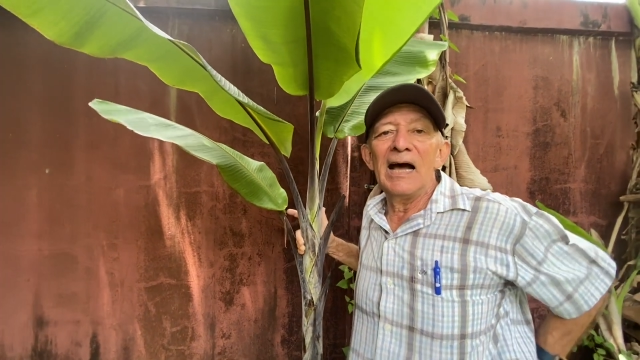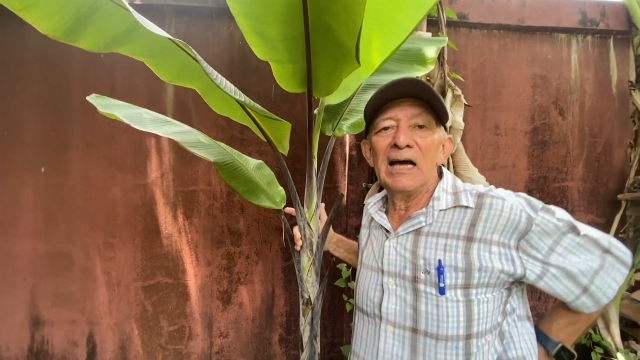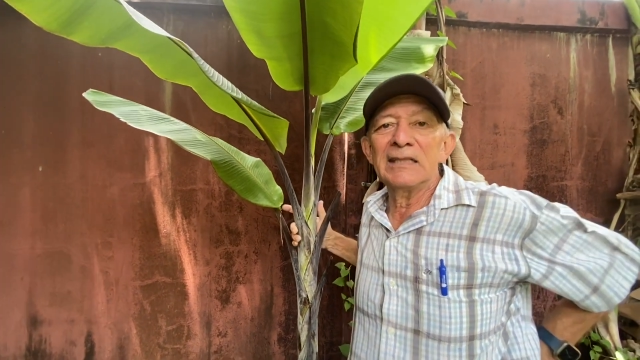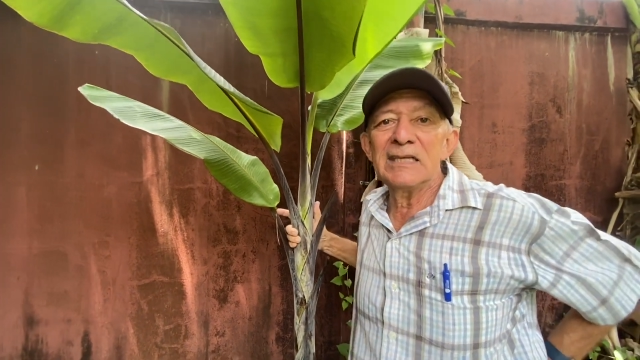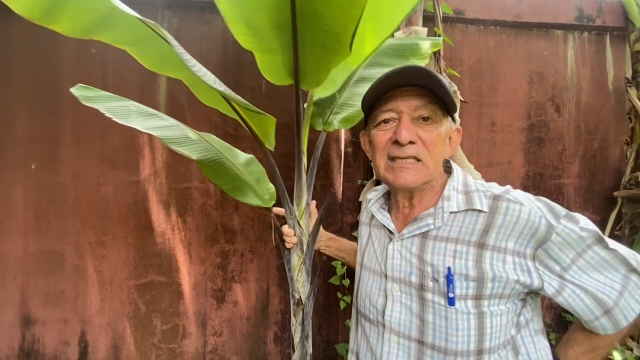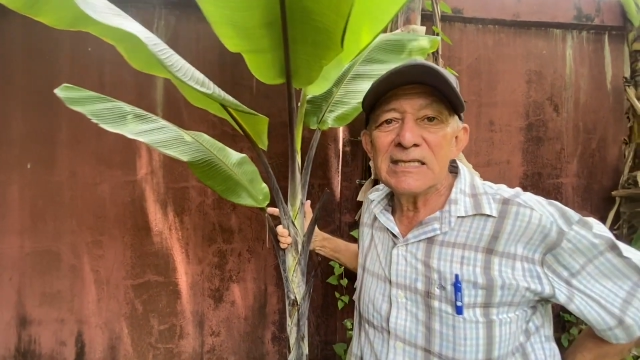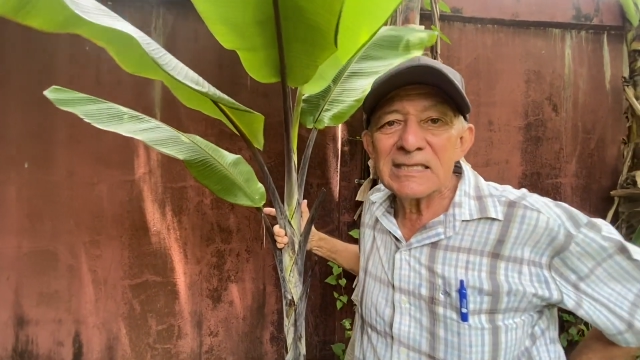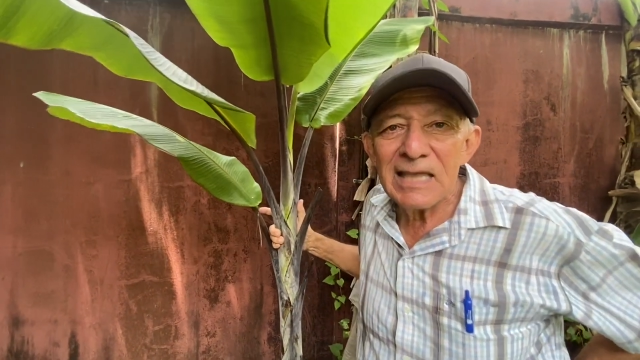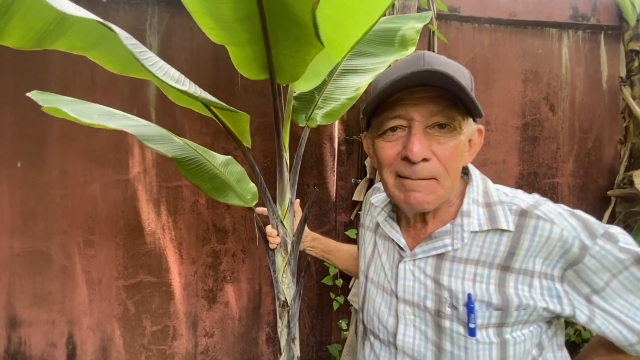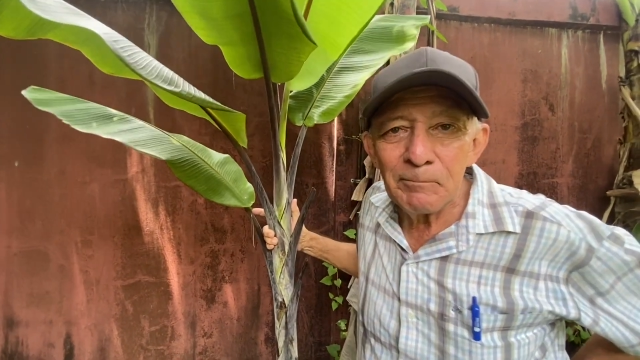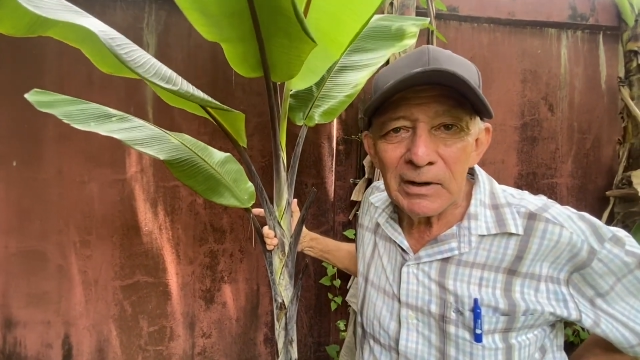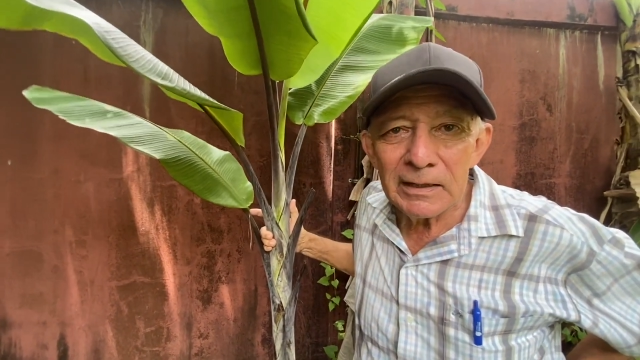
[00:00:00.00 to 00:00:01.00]
this is
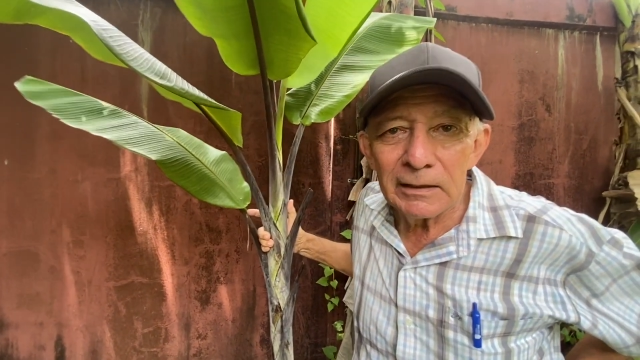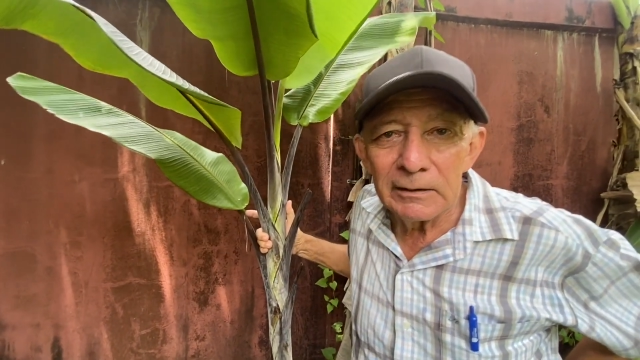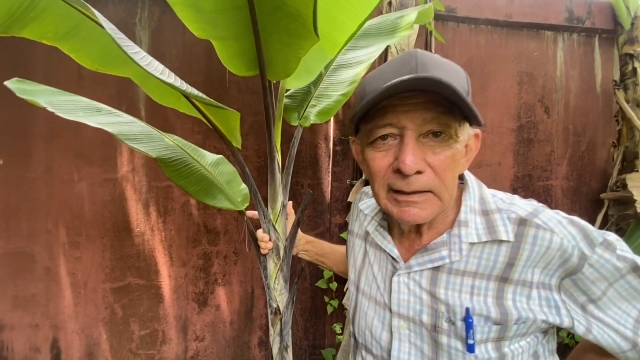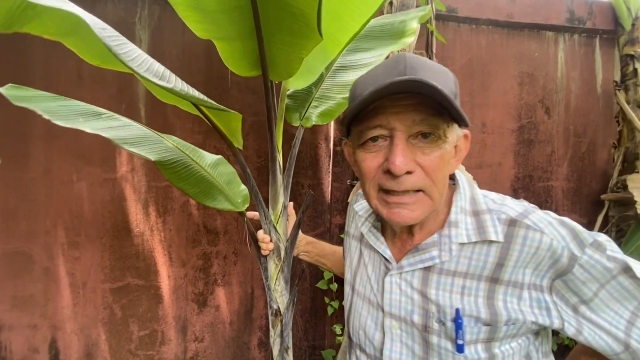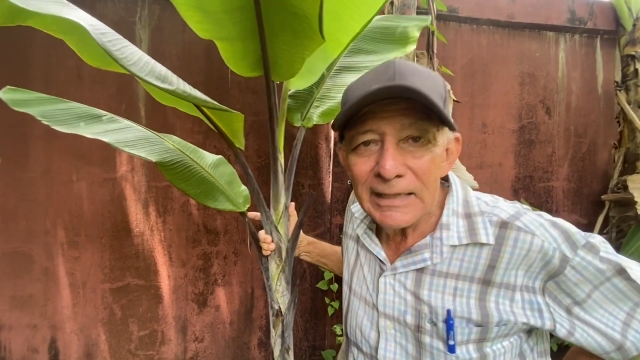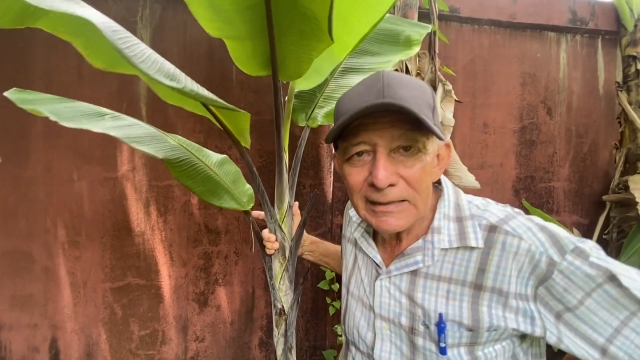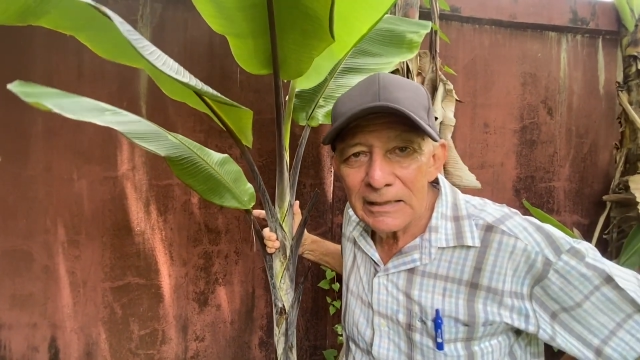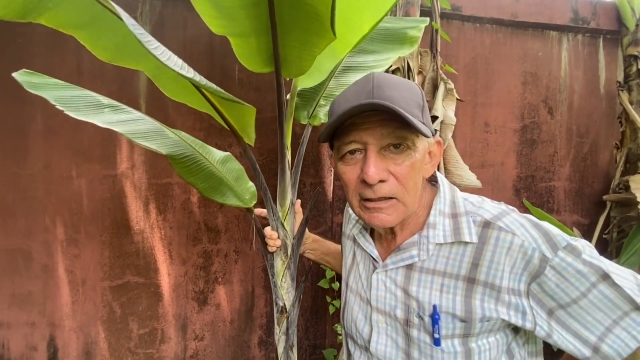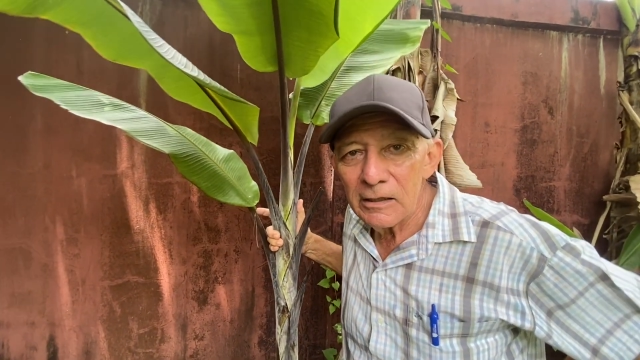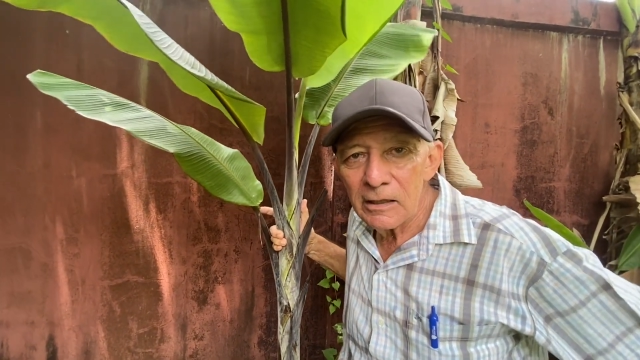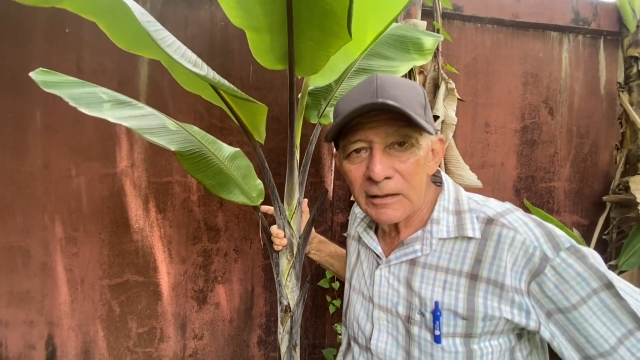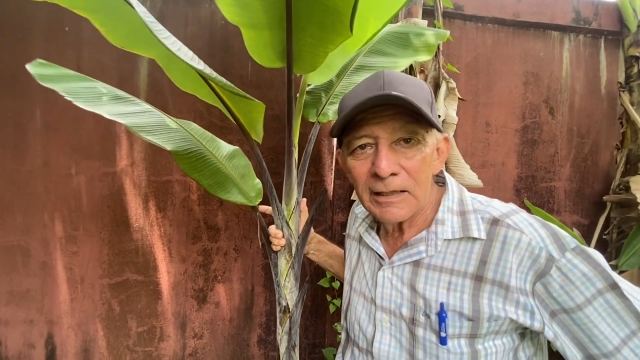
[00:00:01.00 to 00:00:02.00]
typical in the
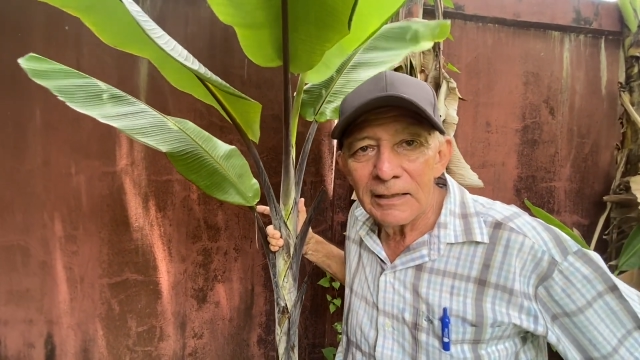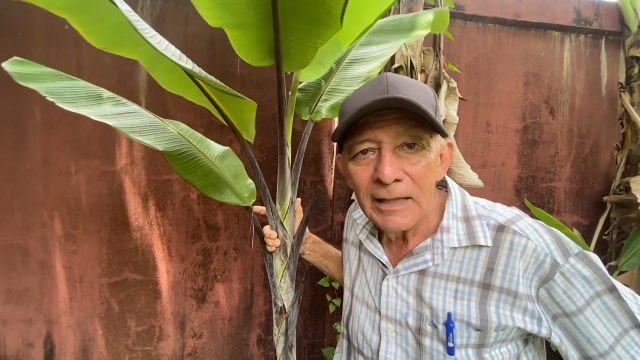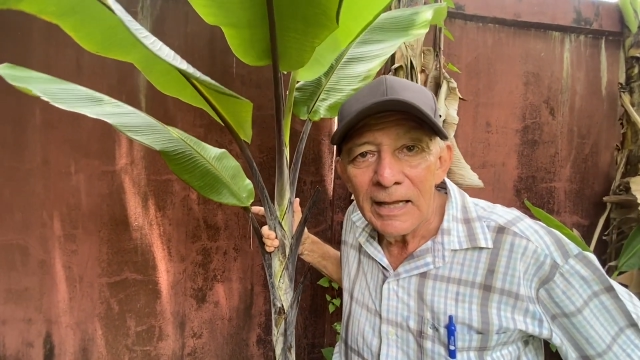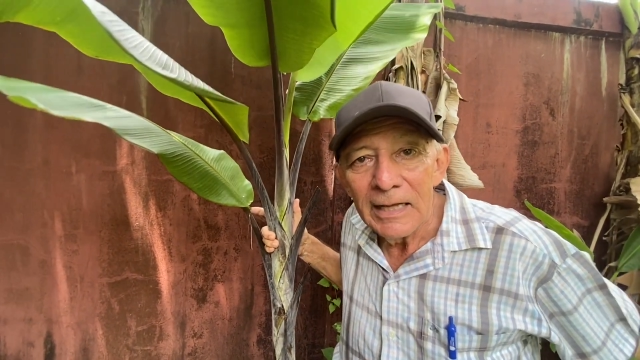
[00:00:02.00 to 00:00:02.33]
garden.